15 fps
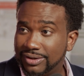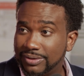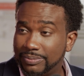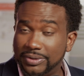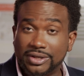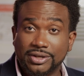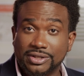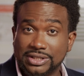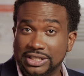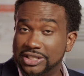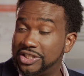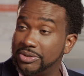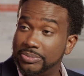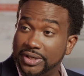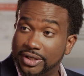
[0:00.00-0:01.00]
because in
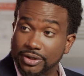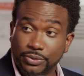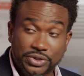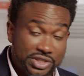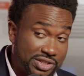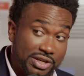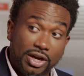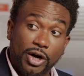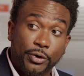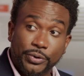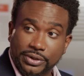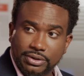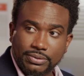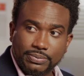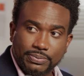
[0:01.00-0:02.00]
Jamaica, which is an
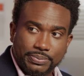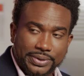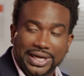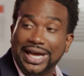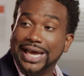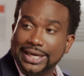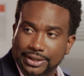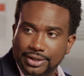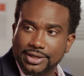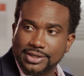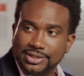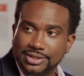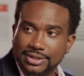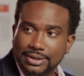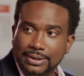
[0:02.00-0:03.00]
hour behind
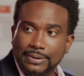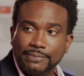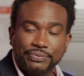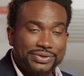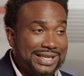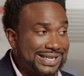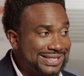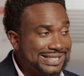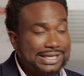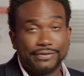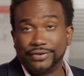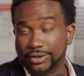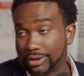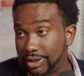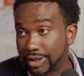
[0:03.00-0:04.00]
us, that's seven
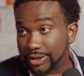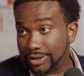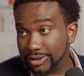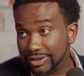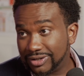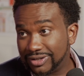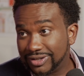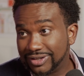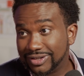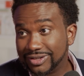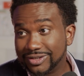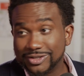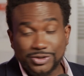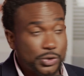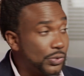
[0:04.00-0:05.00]
o'clock.
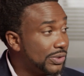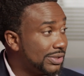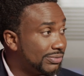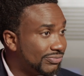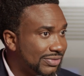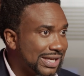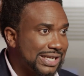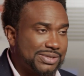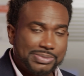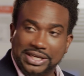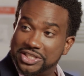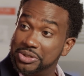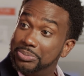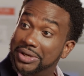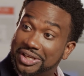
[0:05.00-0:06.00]
So that's my
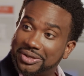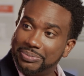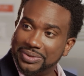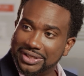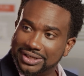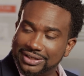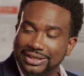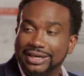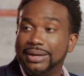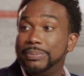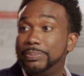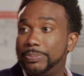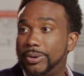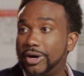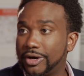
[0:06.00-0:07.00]
Jamaica meeting that I'm
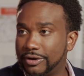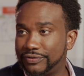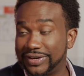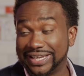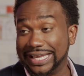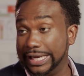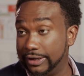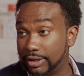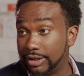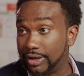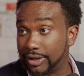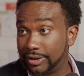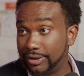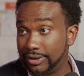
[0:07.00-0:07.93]
part of at eight o'clock.